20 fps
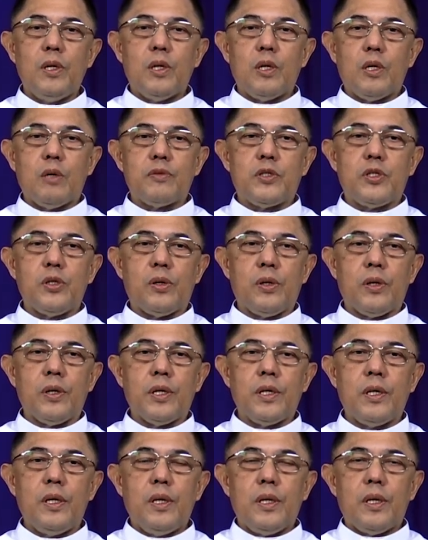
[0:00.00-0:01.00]
of
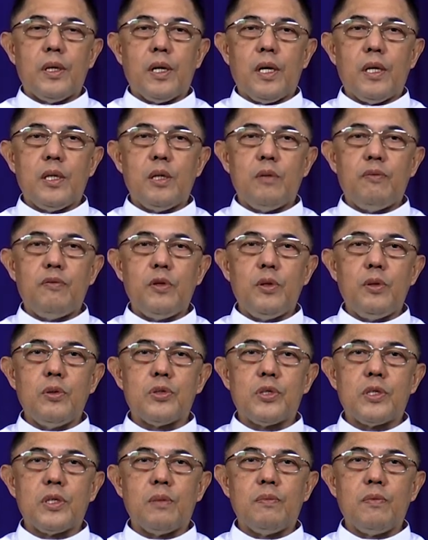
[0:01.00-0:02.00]
joy, and
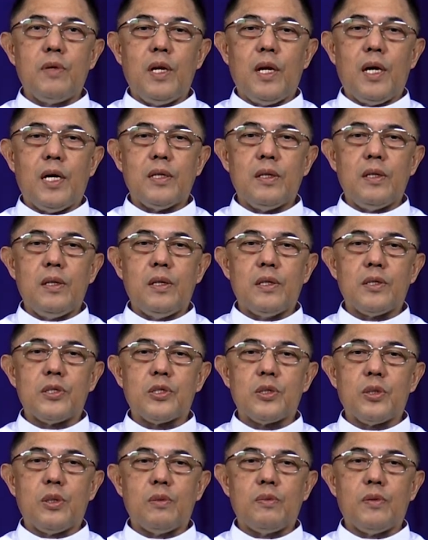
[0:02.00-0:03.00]
effusive
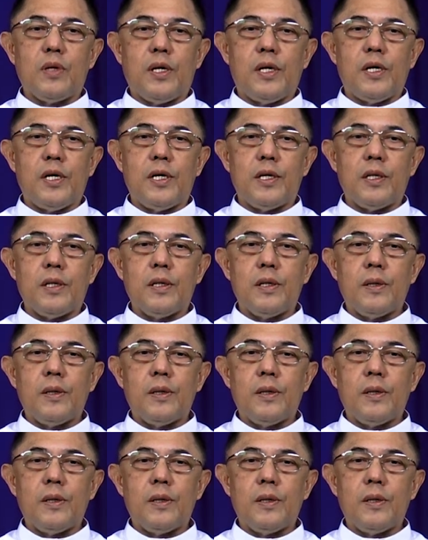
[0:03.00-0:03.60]
gladness of heart.